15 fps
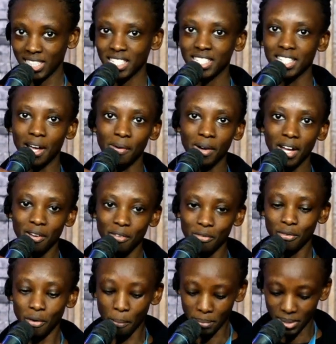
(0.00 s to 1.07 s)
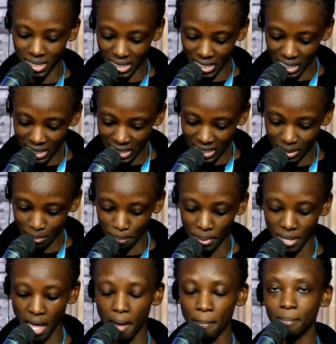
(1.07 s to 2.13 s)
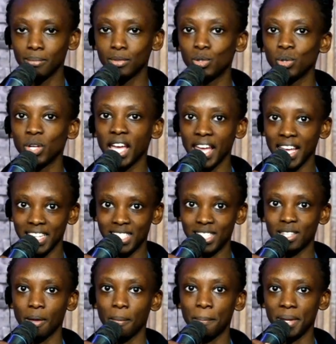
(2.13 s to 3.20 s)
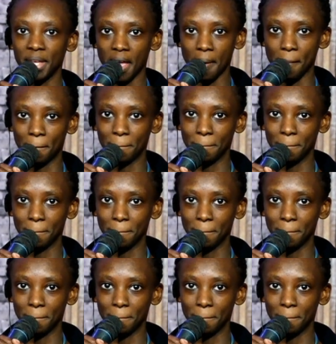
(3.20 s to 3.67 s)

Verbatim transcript: Sawa? from 6 p.m. to 8 p.m.